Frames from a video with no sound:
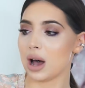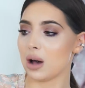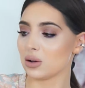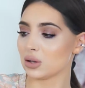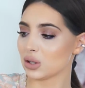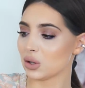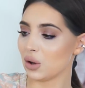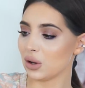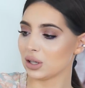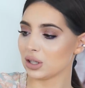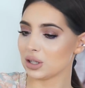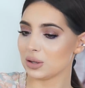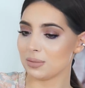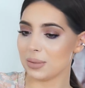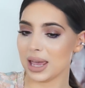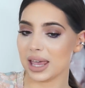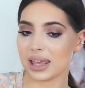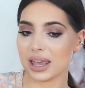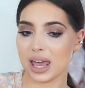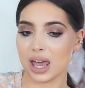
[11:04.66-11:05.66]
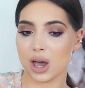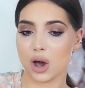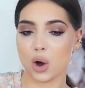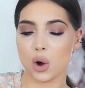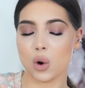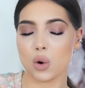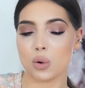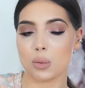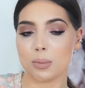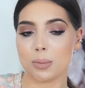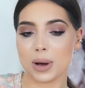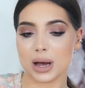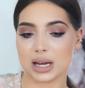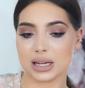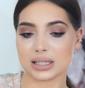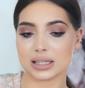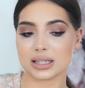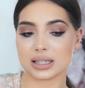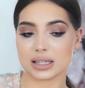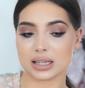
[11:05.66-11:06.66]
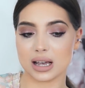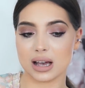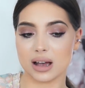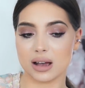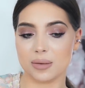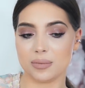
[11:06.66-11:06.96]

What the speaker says: I was going to make a haul, but